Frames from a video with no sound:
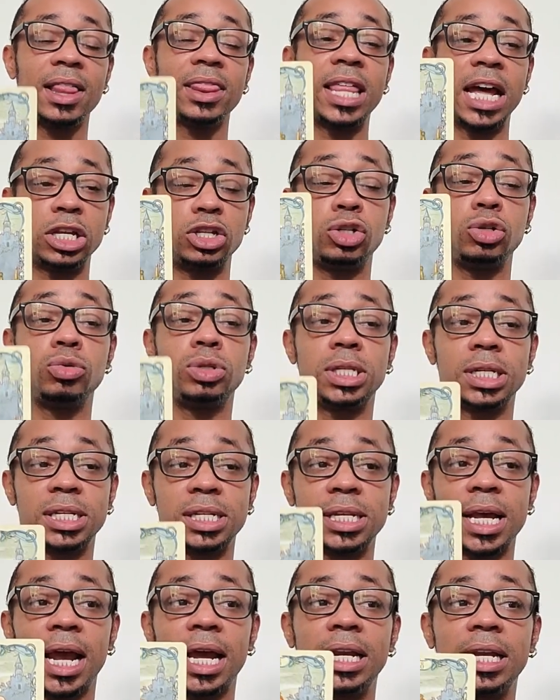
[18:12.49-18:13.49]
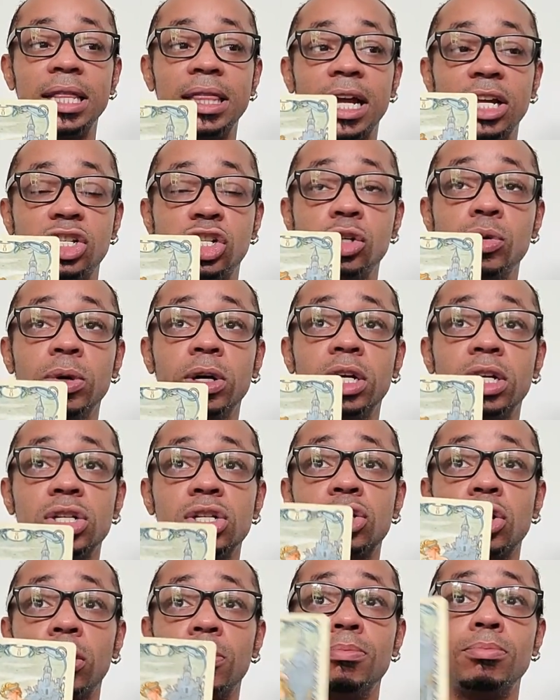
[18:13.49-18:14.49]
that you decided that you were going to
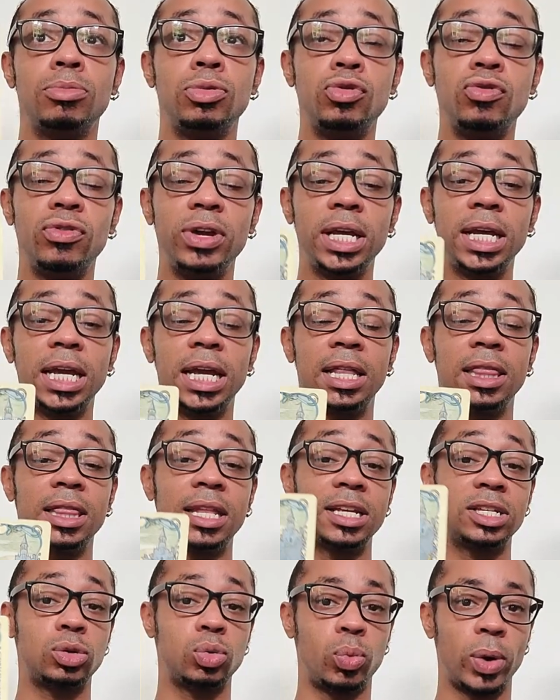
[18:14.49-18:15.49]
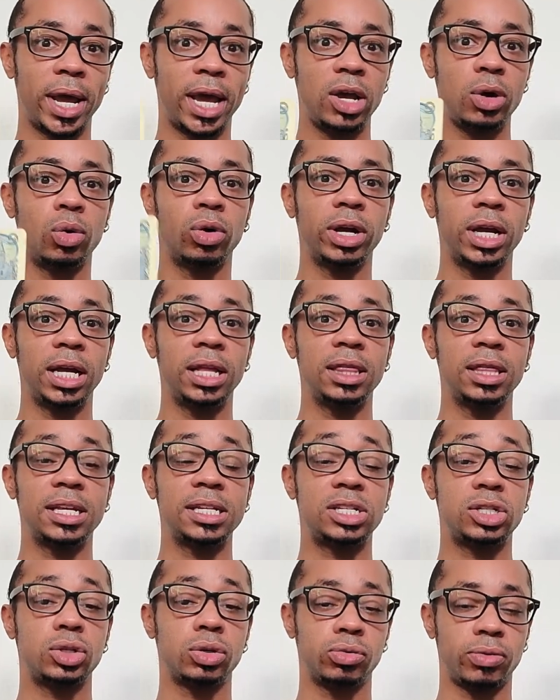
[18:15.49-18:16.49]
start moving in this way or in
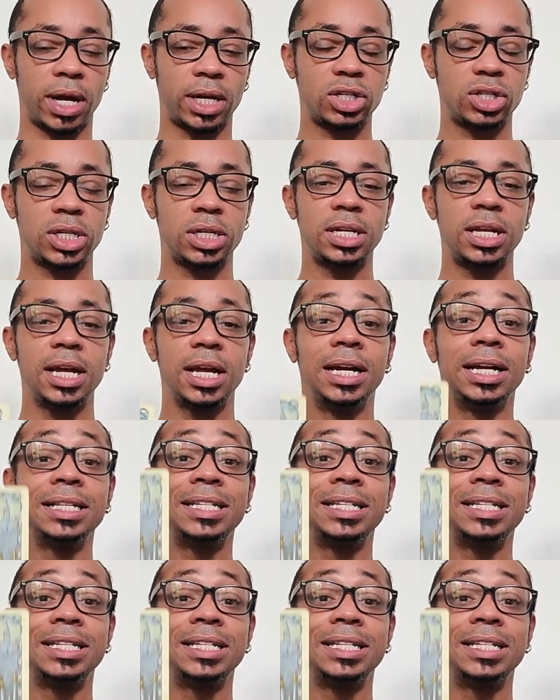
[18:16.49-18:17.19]
this direction